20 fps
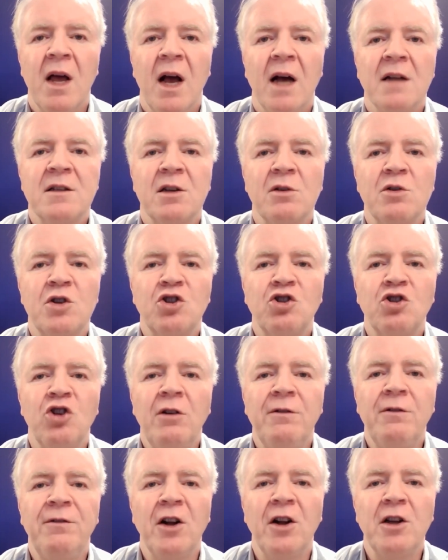and so
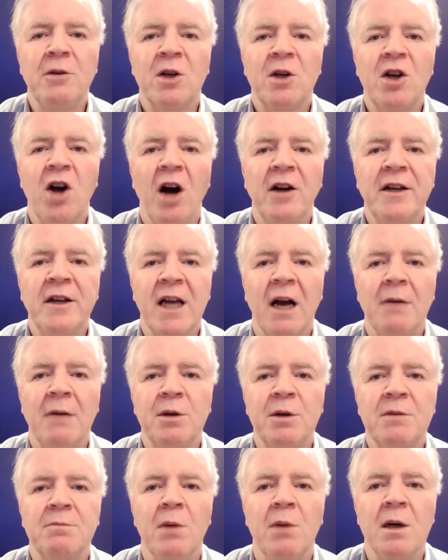stroke volume and cardiac
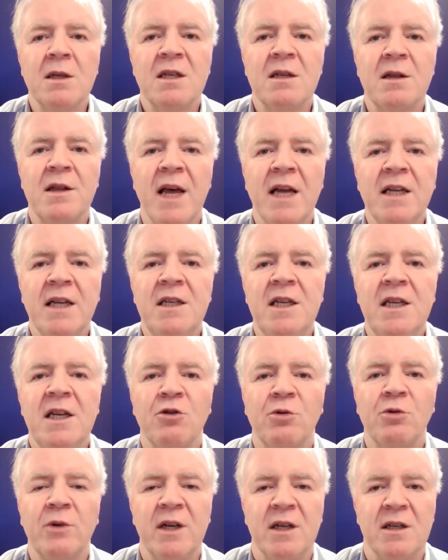output must then
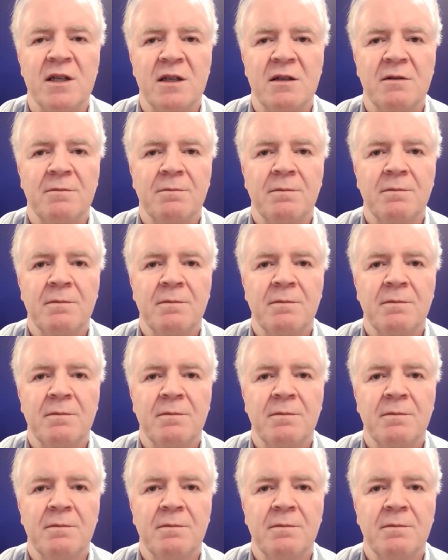decrease.